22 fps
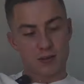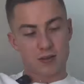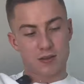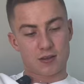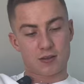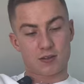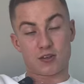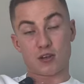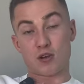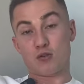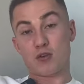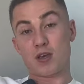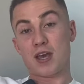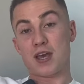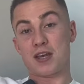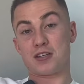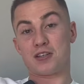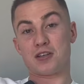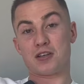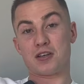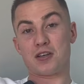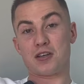so yeah,
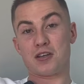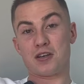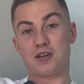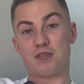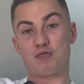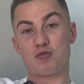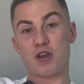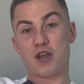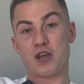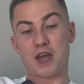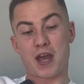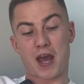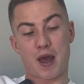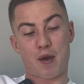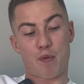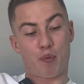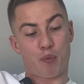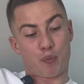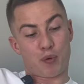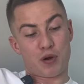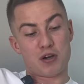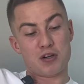to recap,
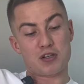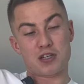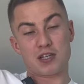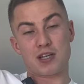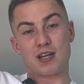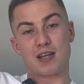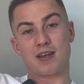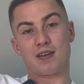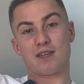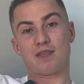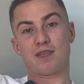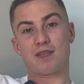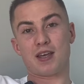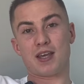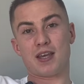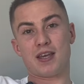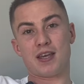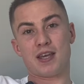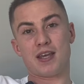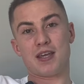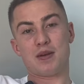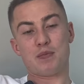personally
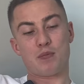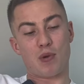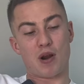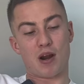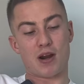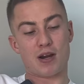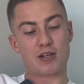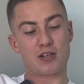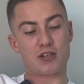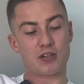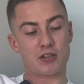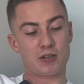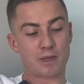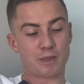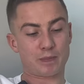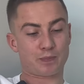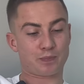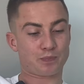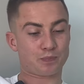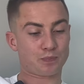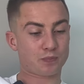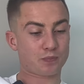in March,
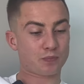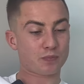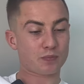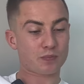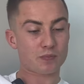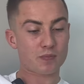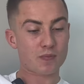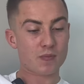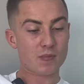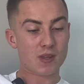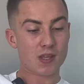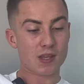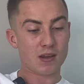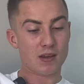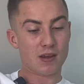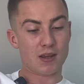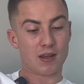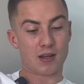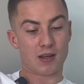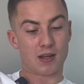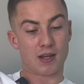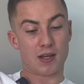
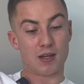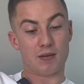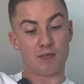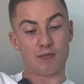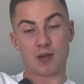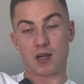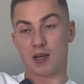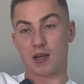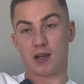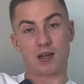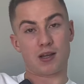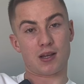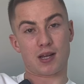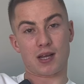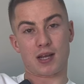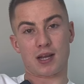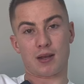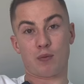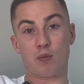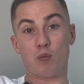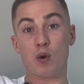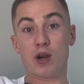um, I,
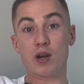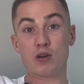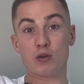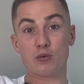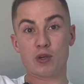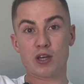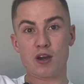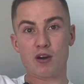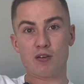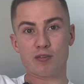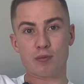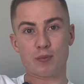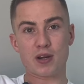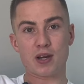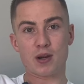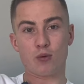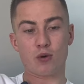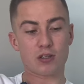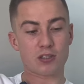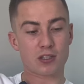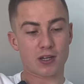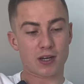where do we go from here?
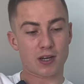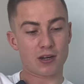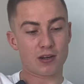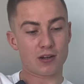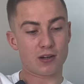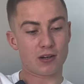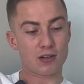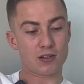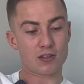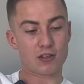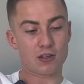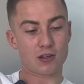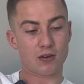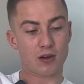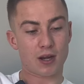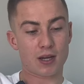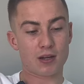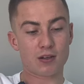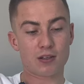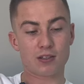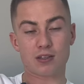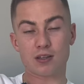What did I learn? So I
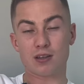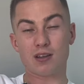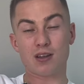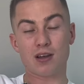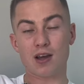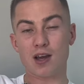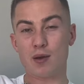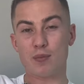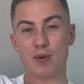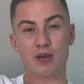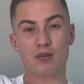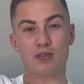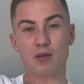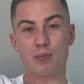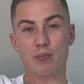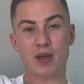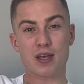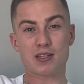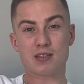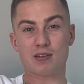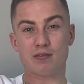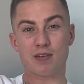learned a lot about the
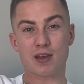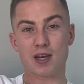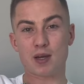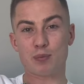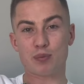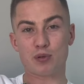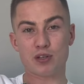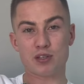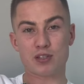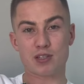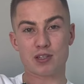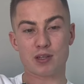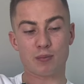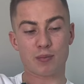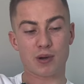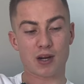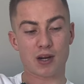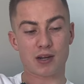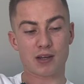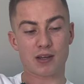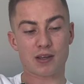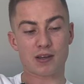best developers in the
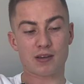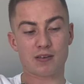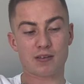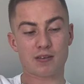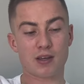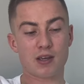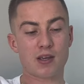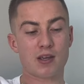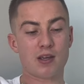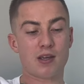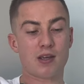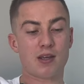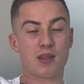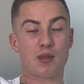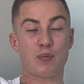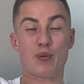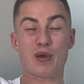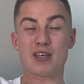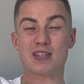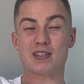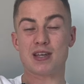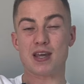market, the
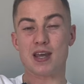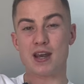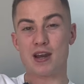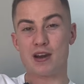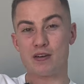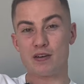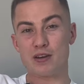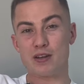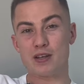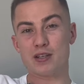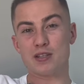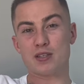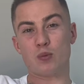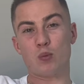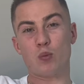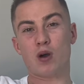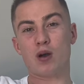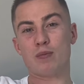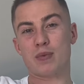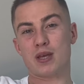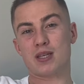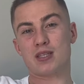best areas, and
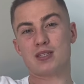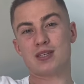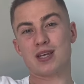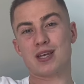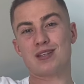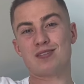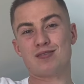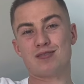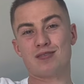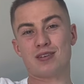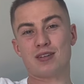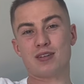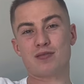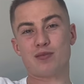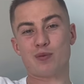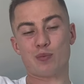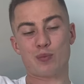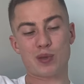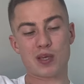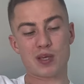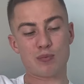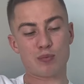what makes sense for different
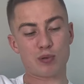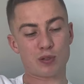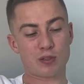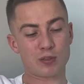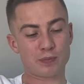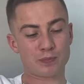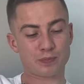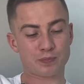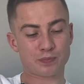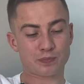people.